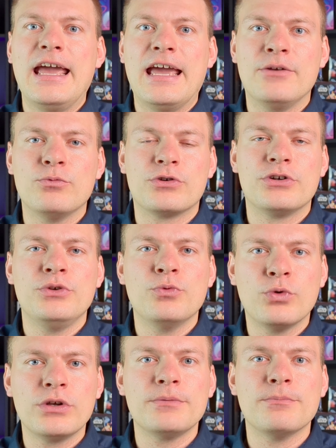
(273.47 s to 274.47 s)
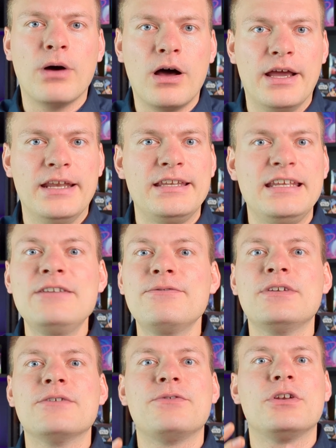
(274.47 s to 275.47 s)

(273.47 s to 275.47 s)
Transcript: and where you wouldn't mind even if